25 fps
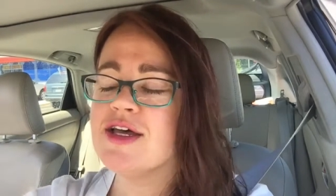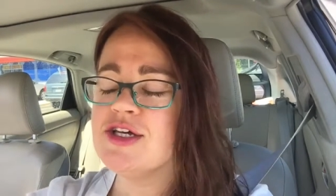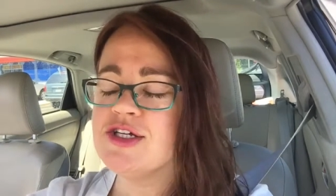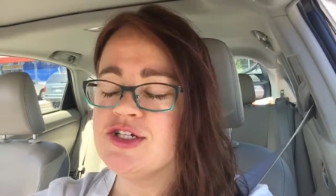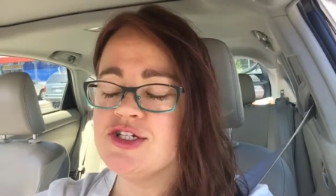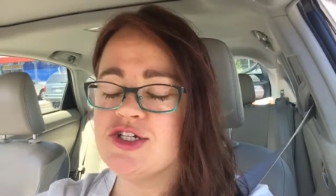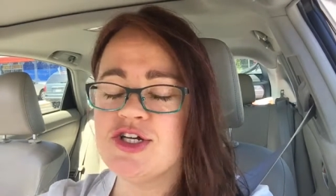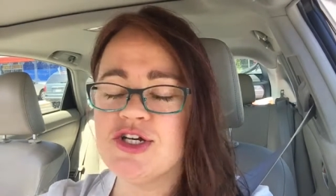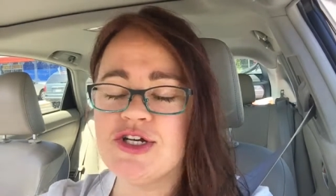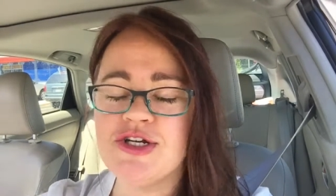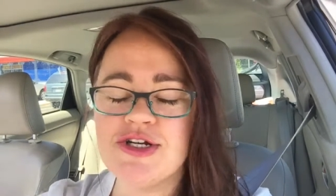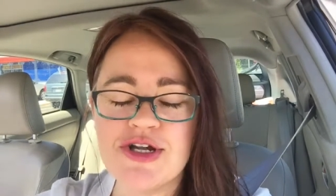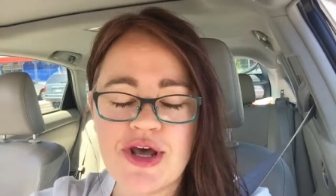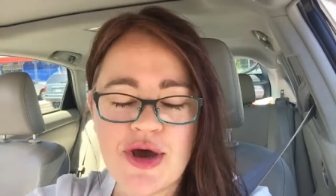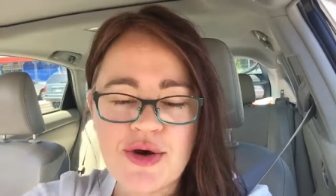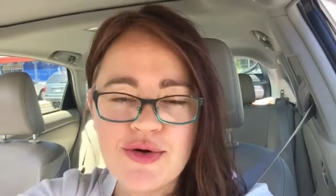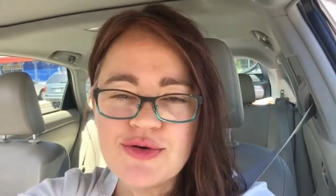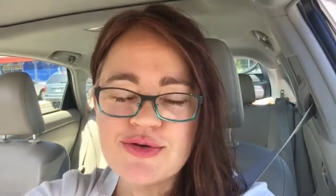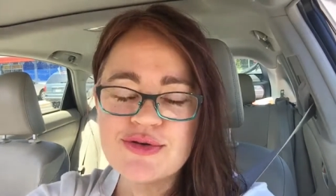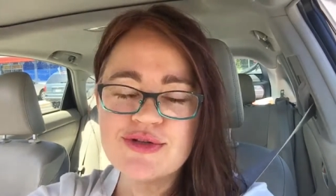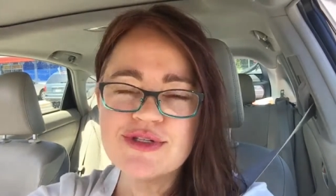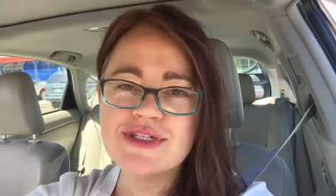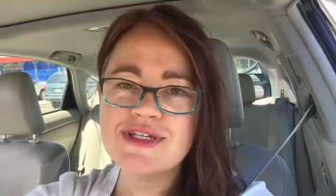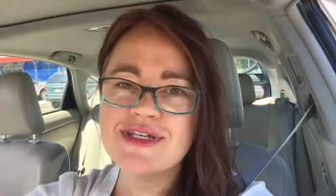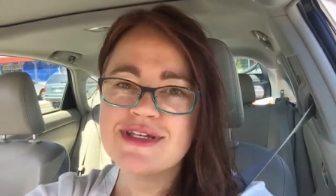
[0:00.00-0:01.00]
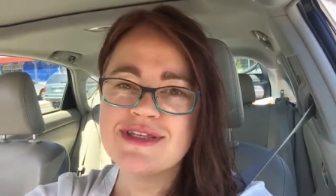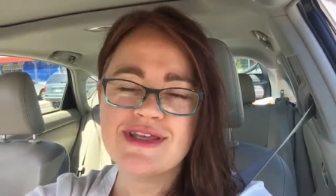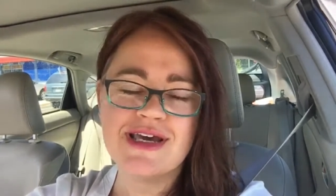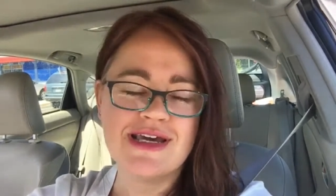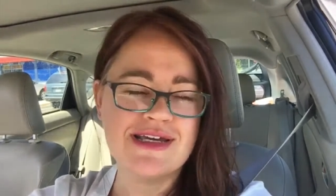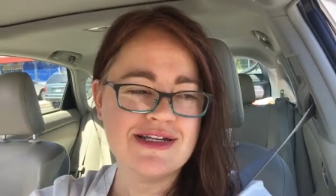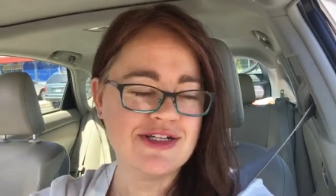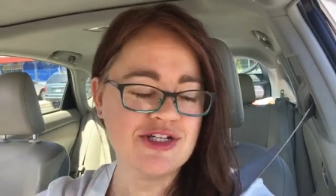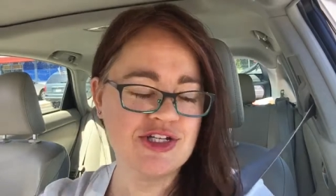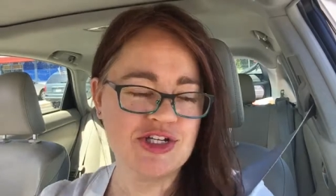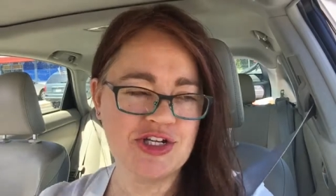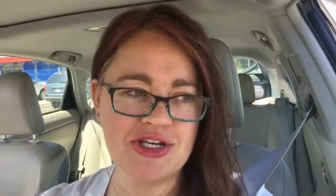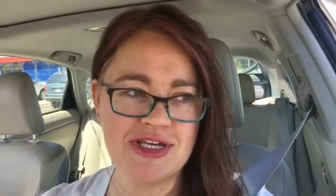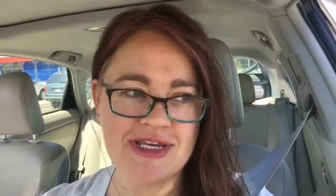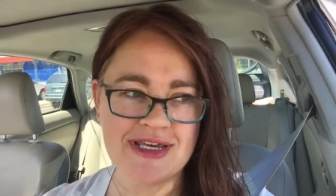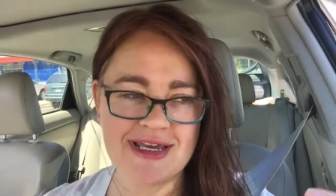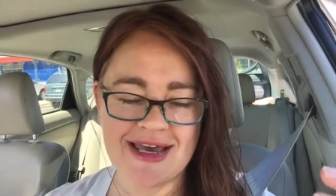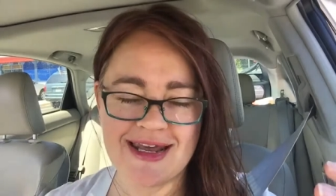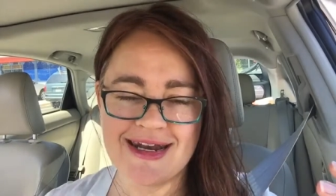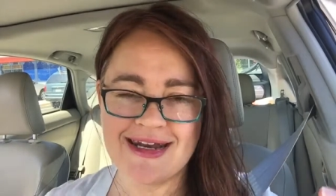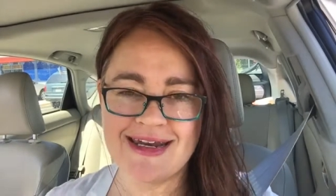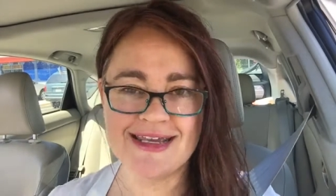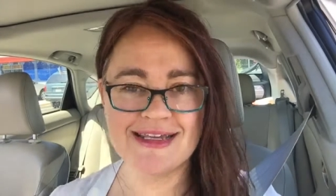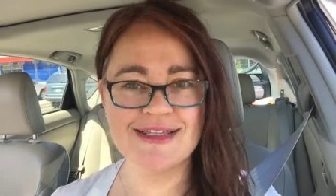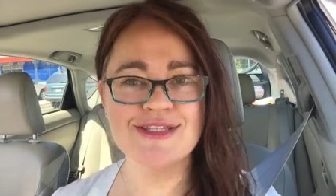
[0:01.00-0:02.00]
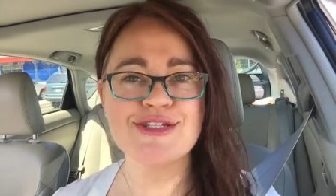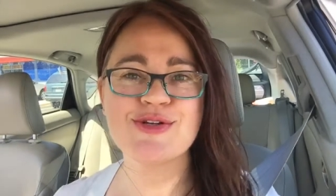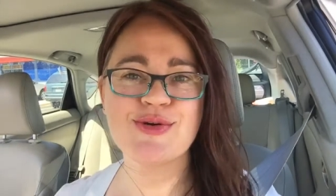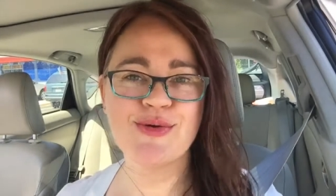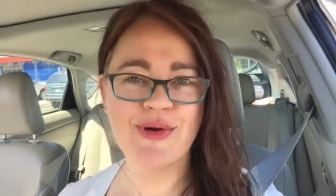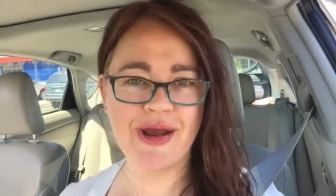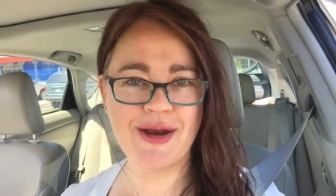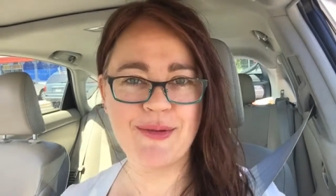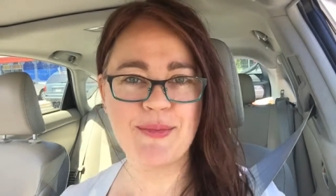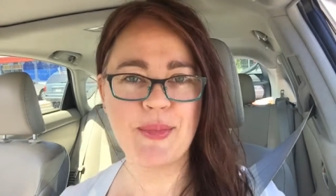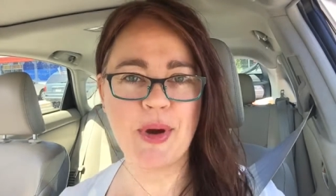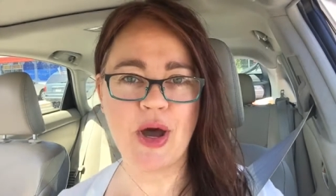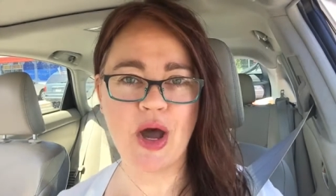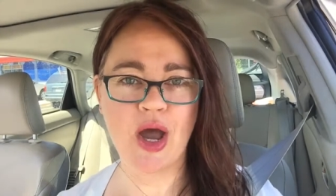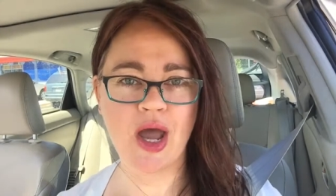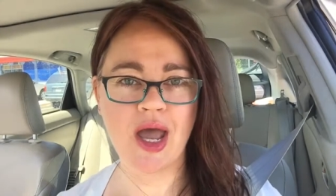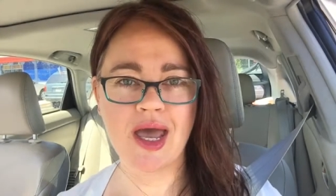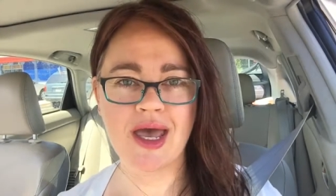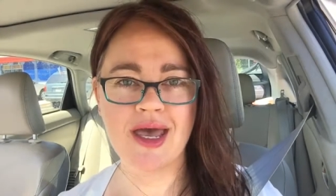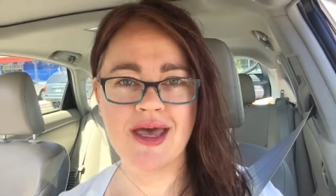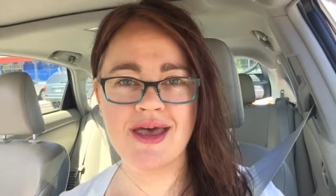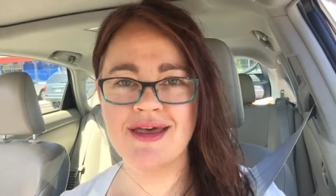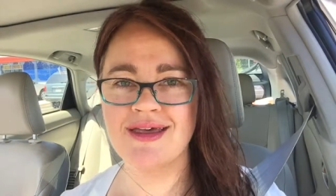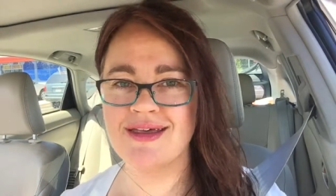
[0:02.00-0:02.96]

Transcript: She knows that she needs to write a book.